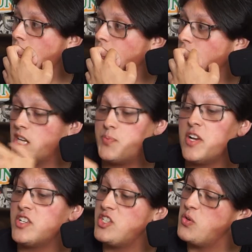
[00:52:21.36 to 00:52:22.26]

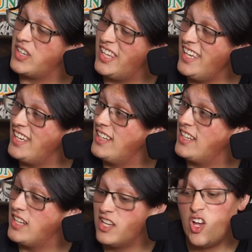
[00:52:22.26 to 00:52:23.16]
Especially to a kid
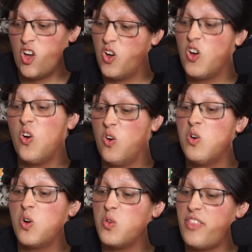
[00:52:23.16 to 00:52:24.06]

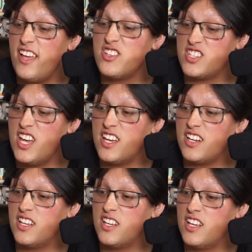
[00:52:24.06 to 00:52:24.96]
who they said
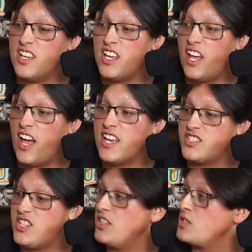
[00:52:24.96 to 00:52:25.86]
has
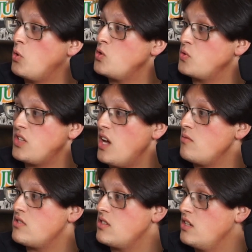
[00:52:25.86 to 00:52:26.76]
done this multiple times.
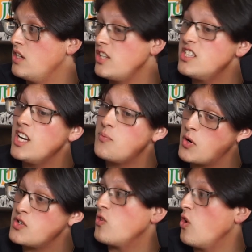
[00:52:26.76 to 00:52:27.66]
Mm-hmm. This kid
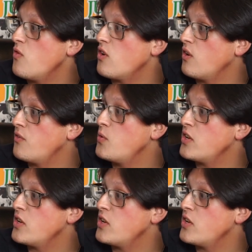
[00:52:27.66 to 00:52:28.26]
pushed her over a few weeks